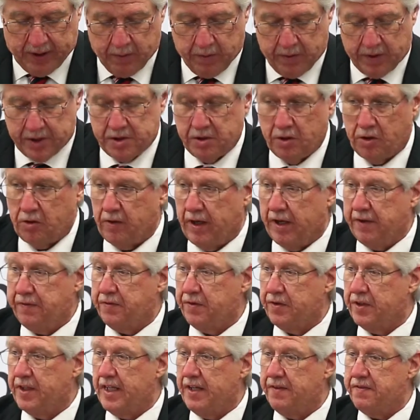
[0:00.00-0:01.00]
we're so
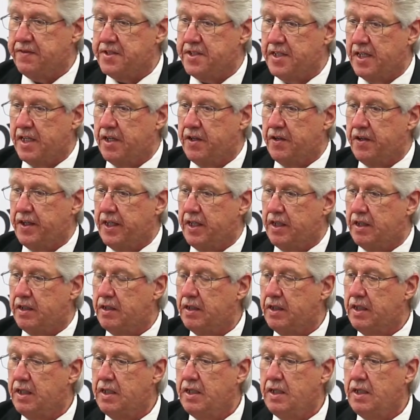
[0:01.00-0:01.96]
grateful to have the Senator here.